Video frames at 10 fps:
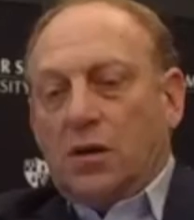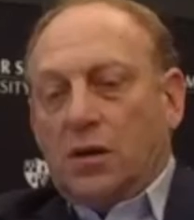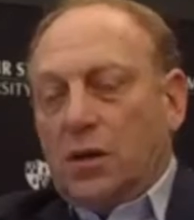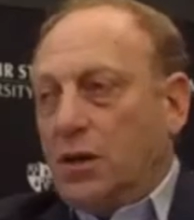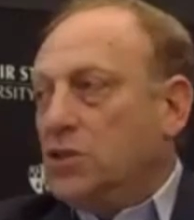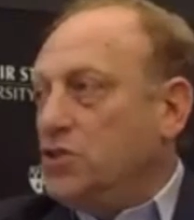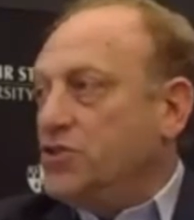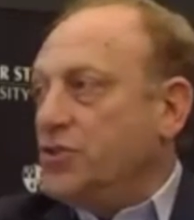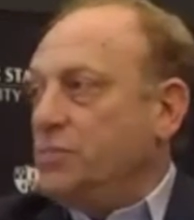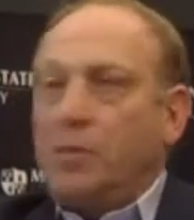is
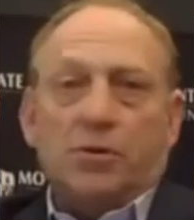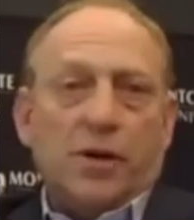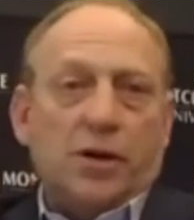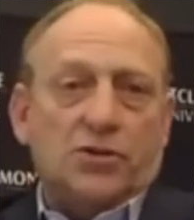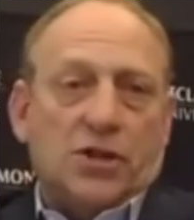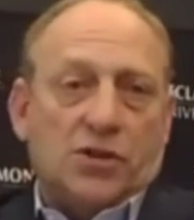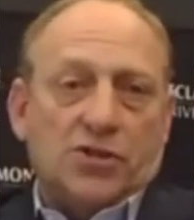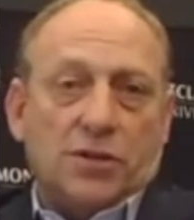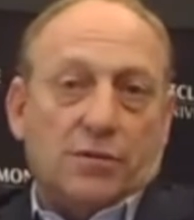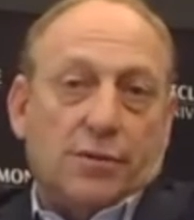the public radio
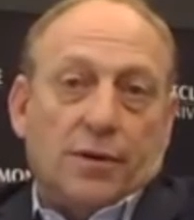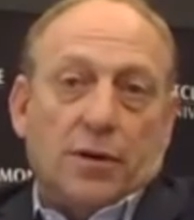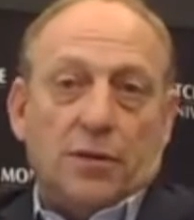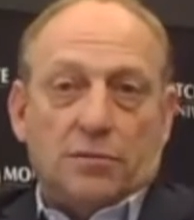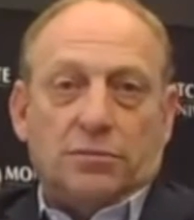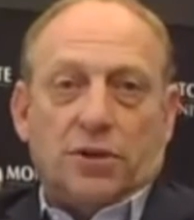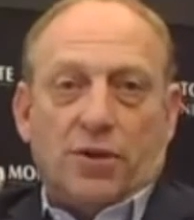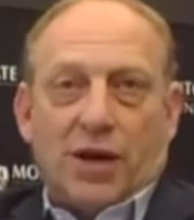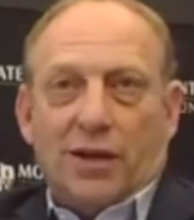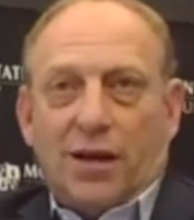station. You know,
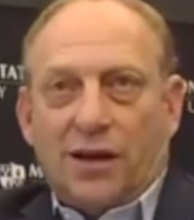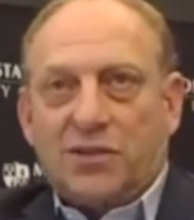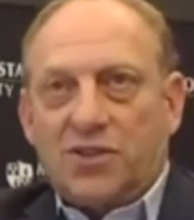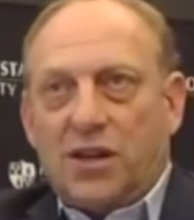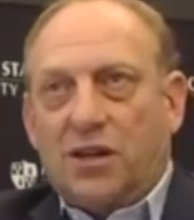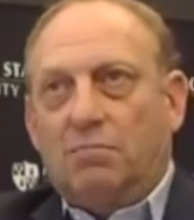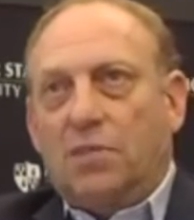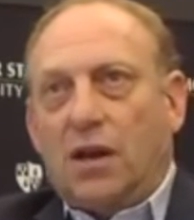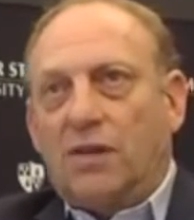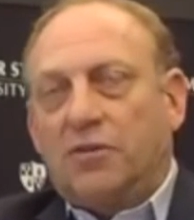I like to say in a
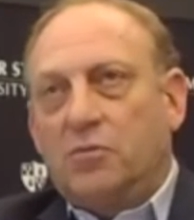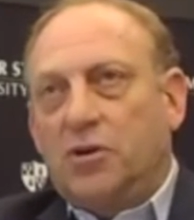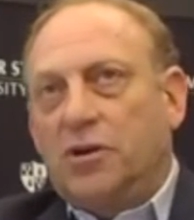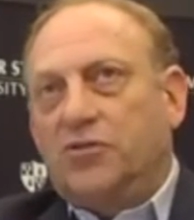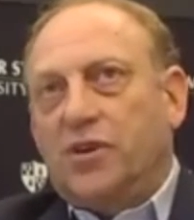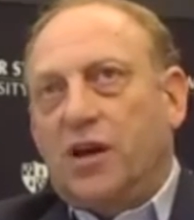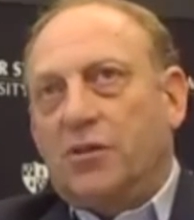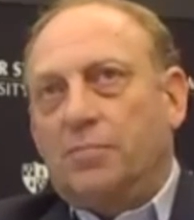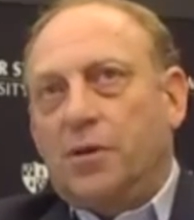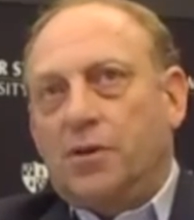lot of communities now, the
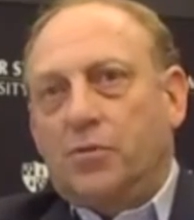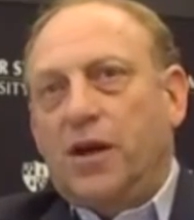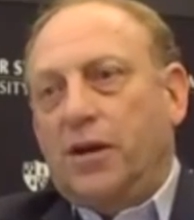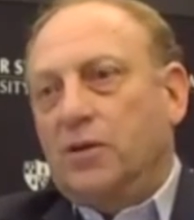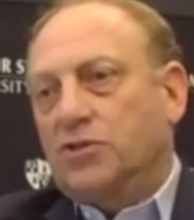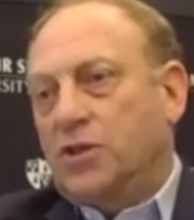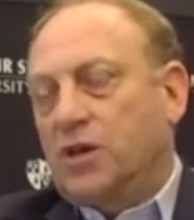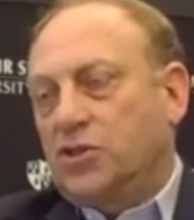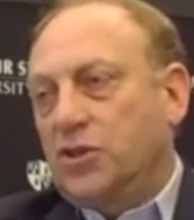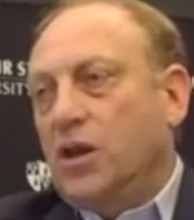public radio
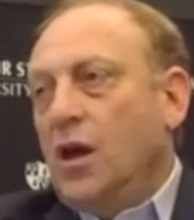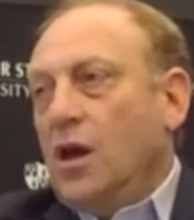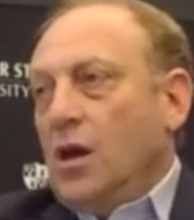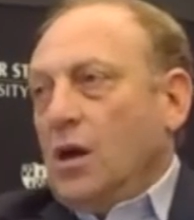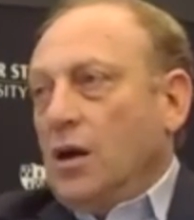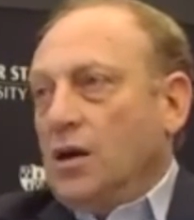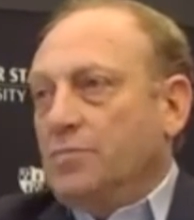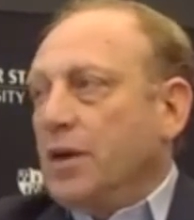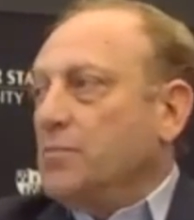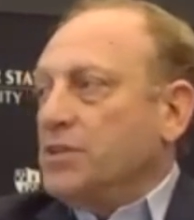station has
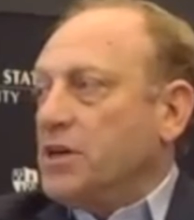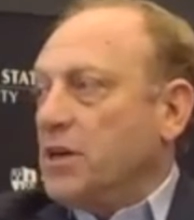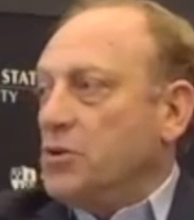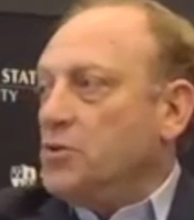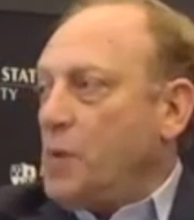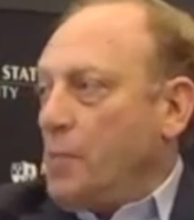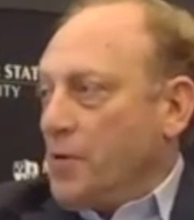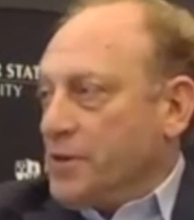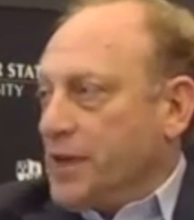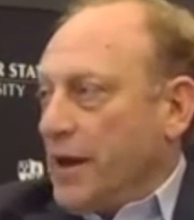become the second newspaper
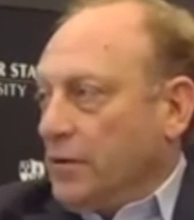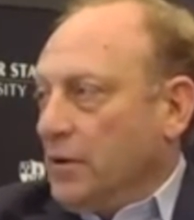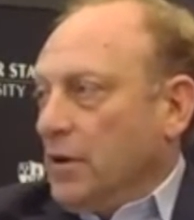in town.